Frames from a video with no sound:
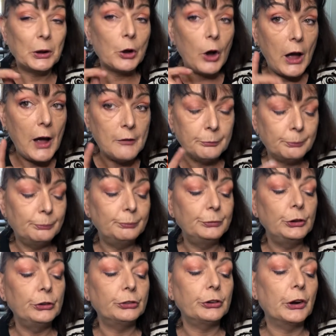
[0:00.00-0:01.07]
I have
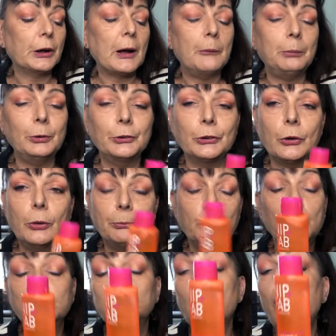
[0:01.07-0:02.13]
used it a couple of times, or
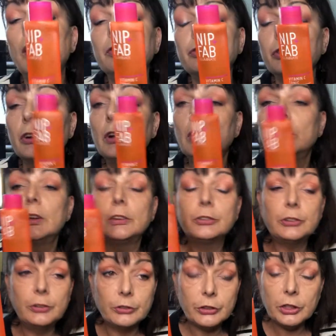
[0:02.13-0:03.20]
twice
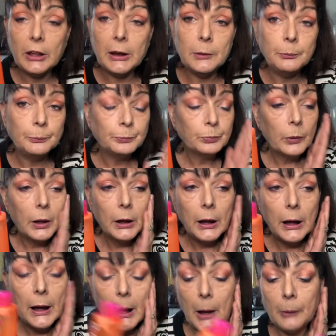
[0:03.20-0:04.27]
since then.
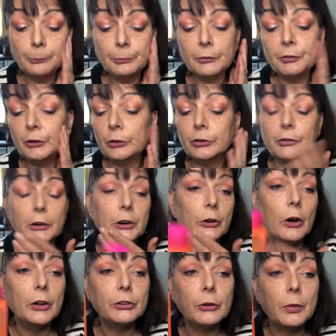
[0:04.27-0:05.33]
Feels very
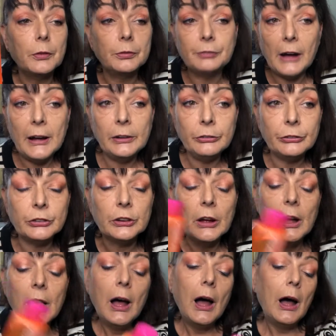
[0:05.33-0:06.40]
nice on the face.
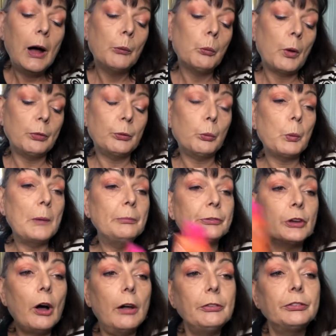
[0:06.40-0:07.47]
What the
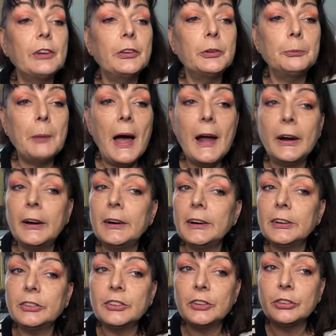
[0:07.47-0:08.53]
website says about it
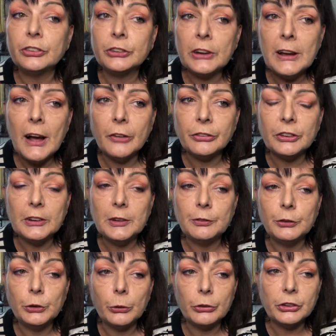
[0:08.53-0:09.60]
is it's TLC for
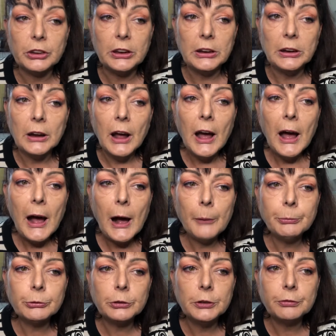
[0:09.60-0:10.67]
your skin,
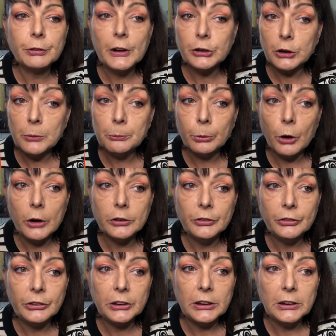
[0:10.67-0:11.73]
helps refresh and brighten
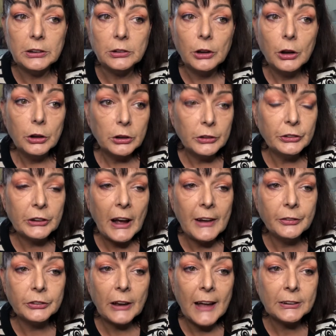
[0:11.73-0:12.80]
skin,
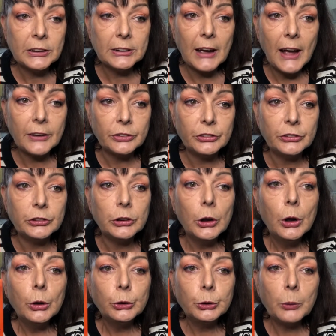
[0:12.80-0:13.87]
contains lactic acid
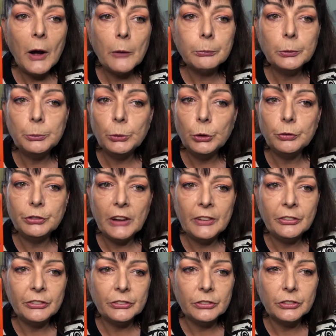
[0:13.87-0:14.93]
to help remove dead
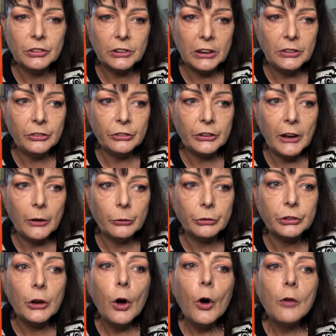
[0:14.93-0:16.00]
skin
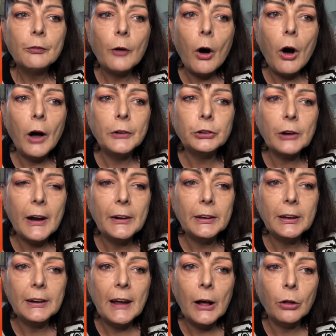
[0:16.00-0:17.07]
cells. For hydrating
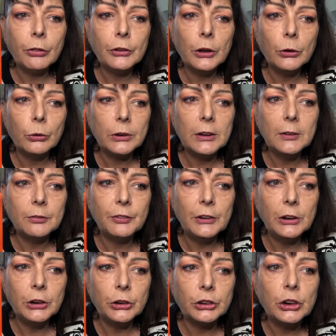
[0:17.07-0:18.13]
and healthier looking
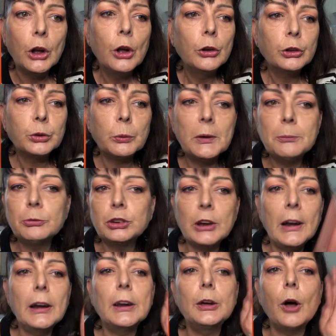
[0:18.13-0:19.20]
finish, sweep
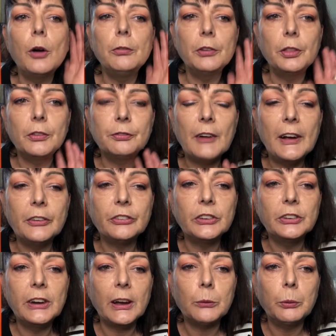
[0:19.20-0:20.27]
gently over the face and
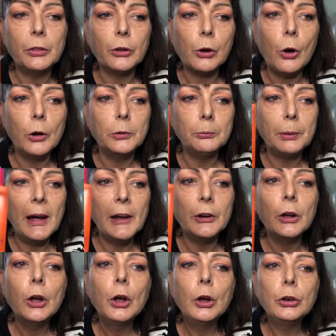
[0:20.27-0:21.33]
neck with a cotton pad.
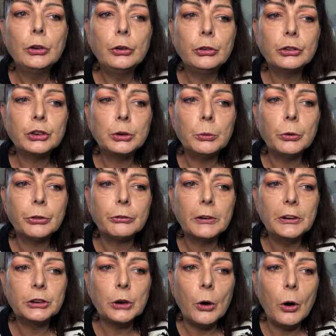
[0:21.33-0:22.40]
Use 2 or 3
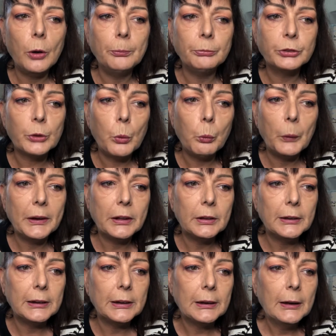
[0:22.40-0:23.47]
times
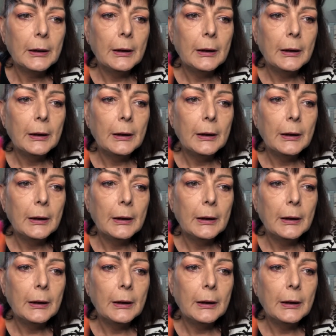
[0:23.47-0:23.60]
weekly.